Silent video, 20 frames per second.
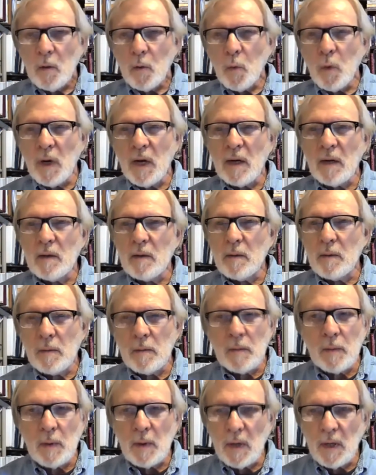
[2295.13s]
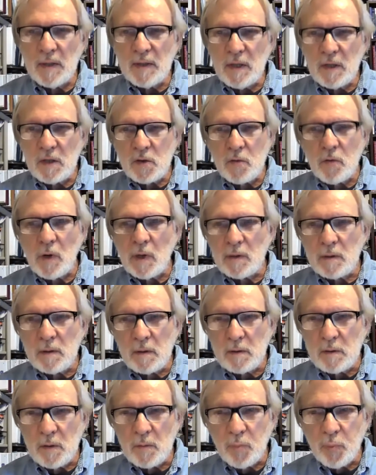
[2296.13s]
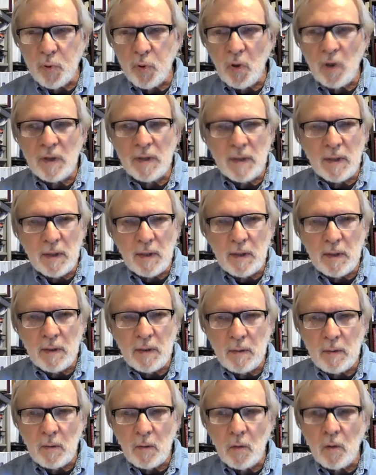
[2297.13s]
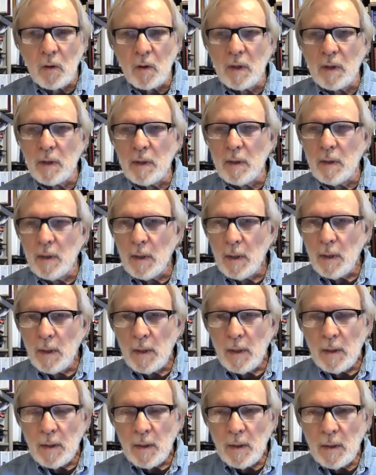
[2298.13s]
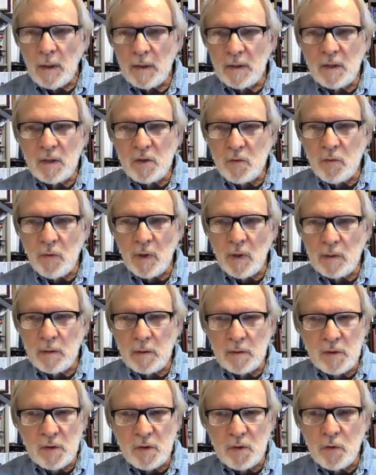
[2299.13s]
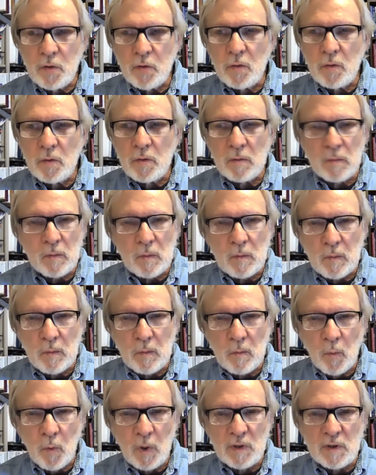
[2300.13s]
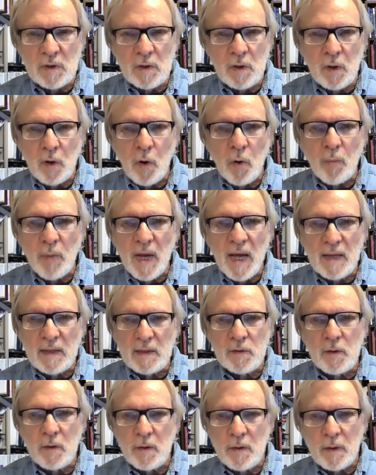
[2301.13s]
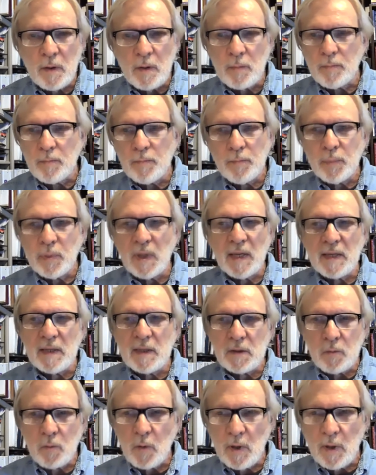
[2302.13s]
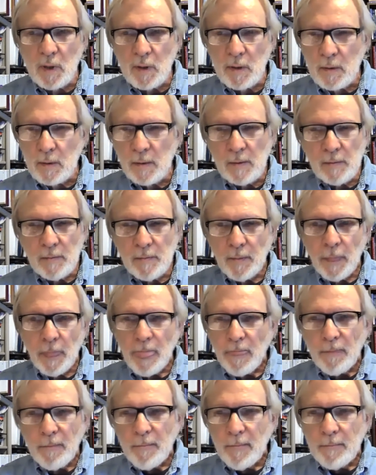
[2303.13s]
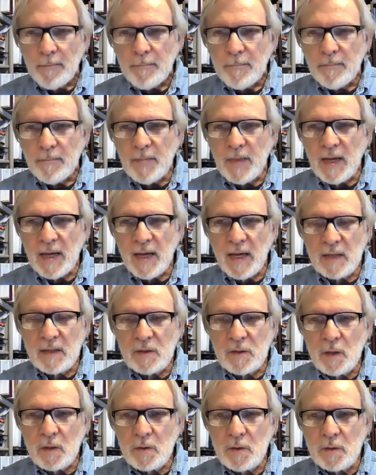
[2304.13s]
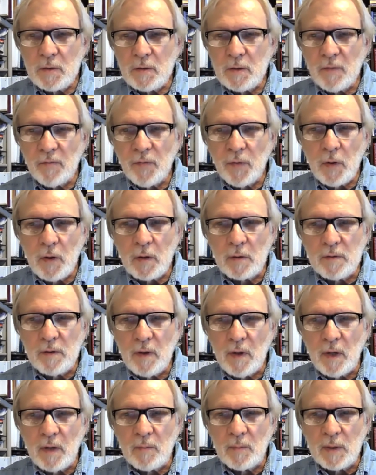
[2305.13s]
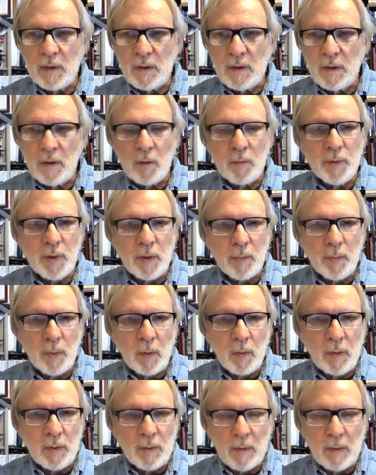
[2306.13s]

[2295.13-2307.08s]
when a disgruntled employee or a disgruntled student wants to go back to the place where they had such a difficult time and kill people